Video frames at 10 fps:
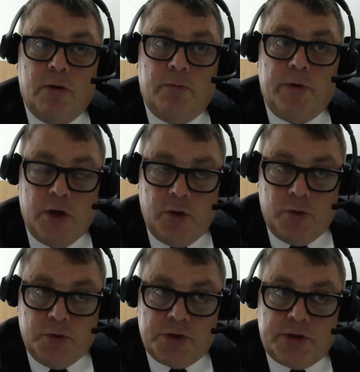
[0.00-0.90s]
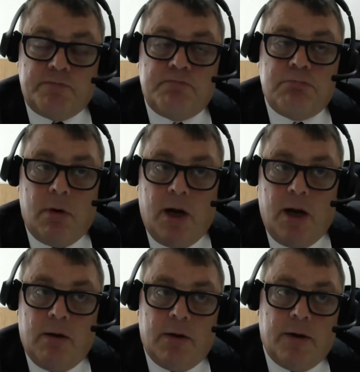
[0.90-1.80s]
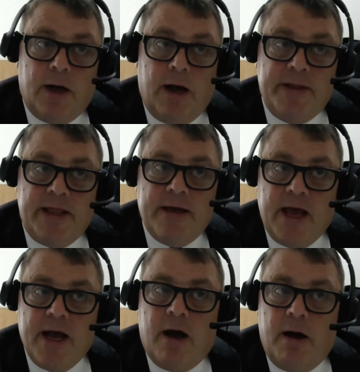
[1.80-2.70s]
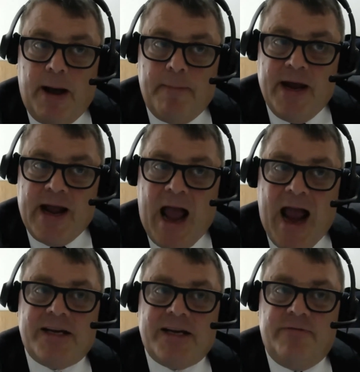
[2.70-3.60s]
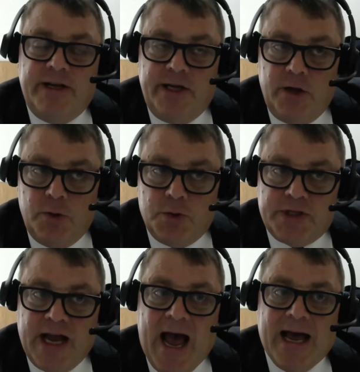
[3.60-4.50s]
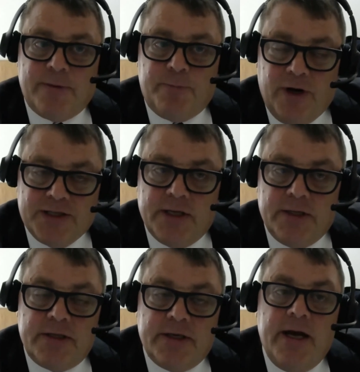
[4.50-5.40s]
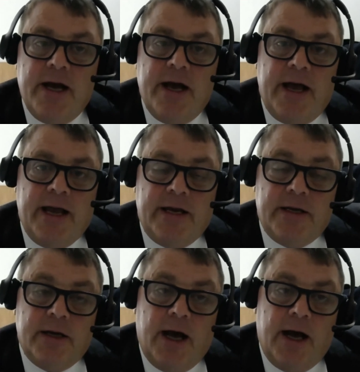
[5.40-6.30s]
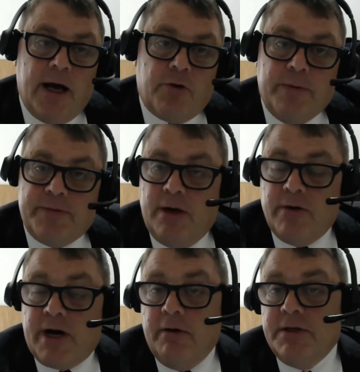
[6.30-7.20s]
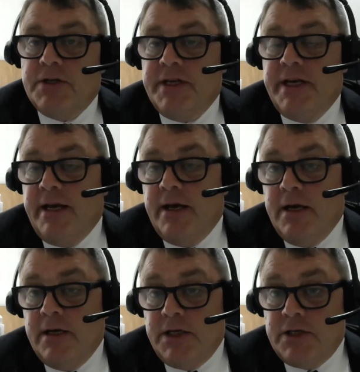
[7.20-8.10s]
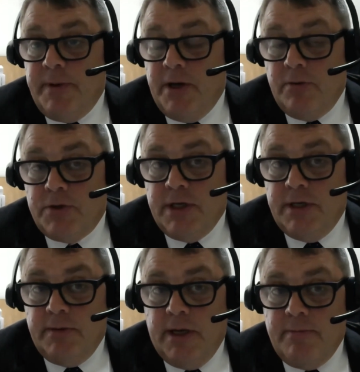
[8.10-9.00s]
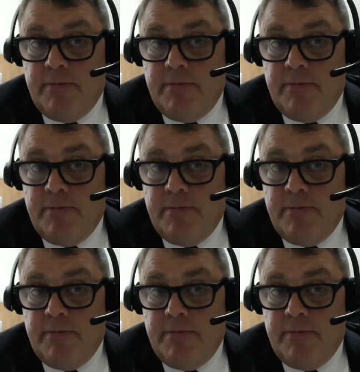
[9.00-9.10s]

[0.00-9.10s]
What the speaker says: used, I mean, they are being actively used at present in cryptocurrency disputes and